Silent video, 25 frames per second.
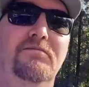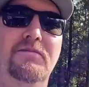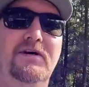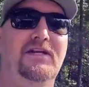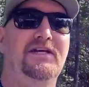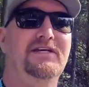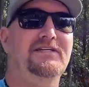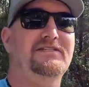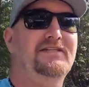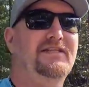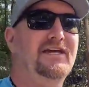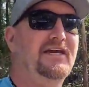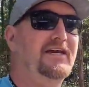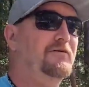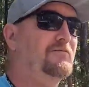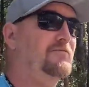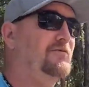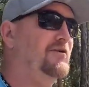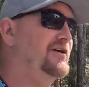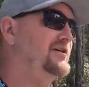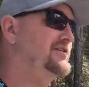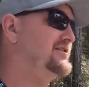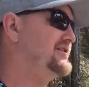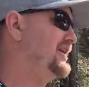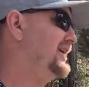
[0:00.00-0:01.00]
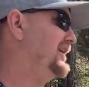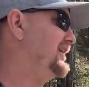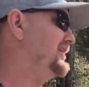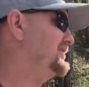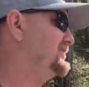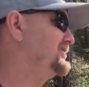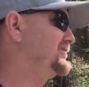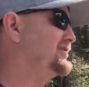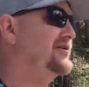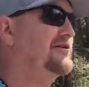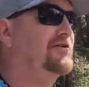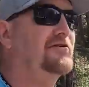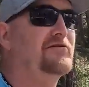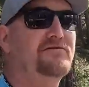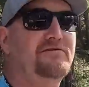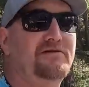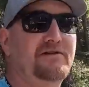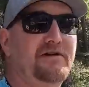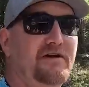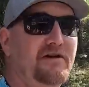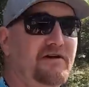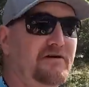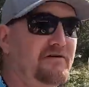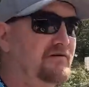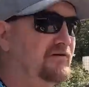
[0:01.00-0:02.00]
But this thing runs like a
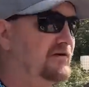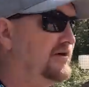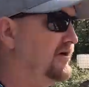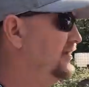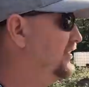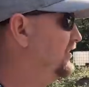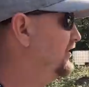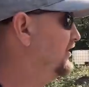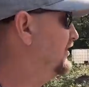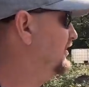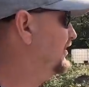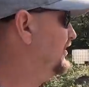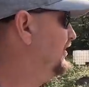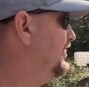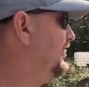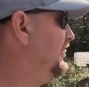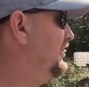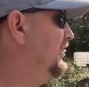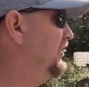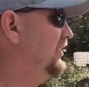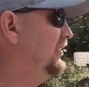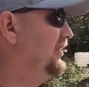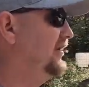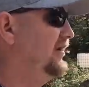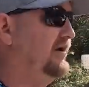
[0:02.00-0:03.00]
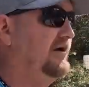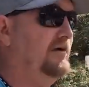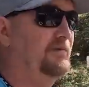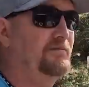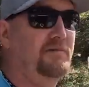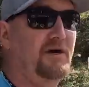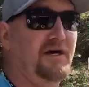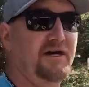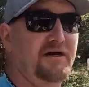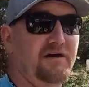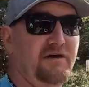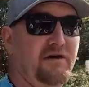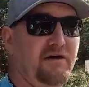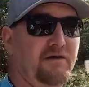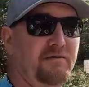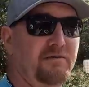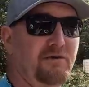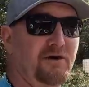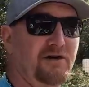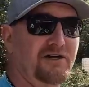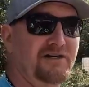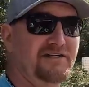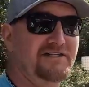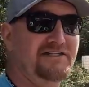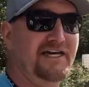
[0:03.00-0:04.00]
scalding dog. But
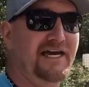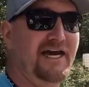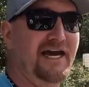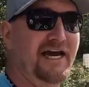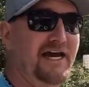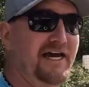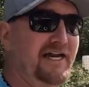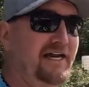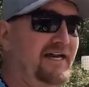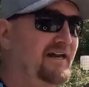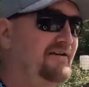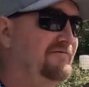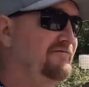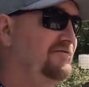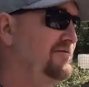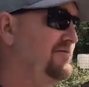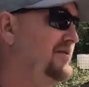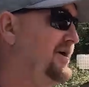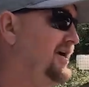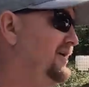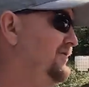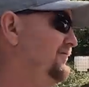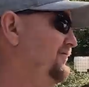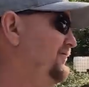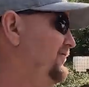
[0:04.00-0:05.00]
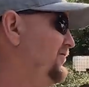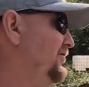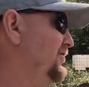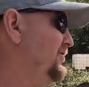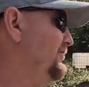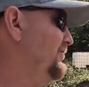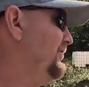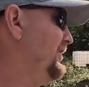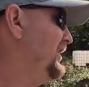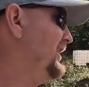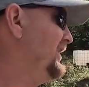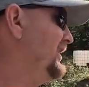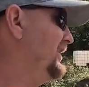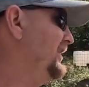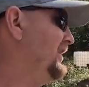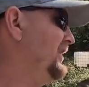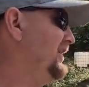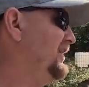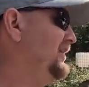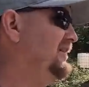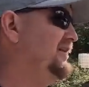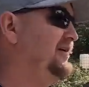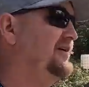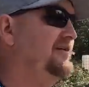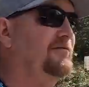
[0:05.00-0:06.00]
we're going to say hi to everybody for a minute,
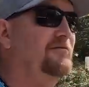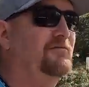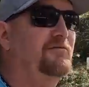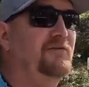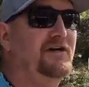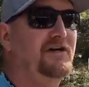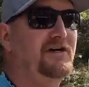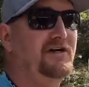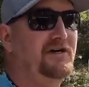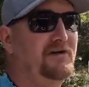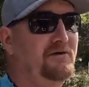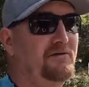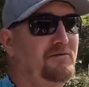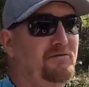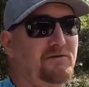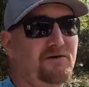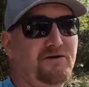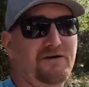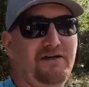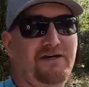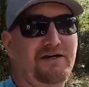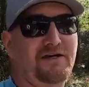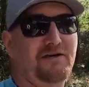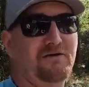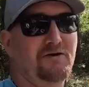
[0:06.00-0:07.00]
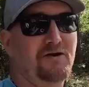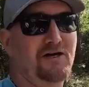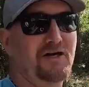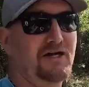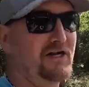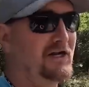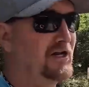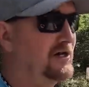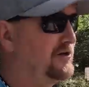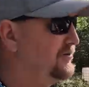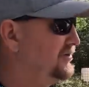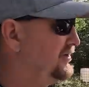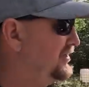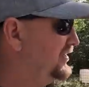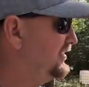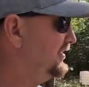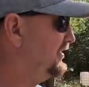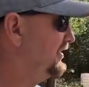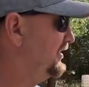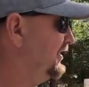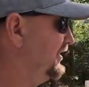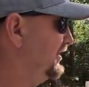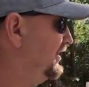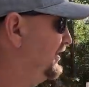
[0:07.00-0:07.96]
and then we will get her unloaded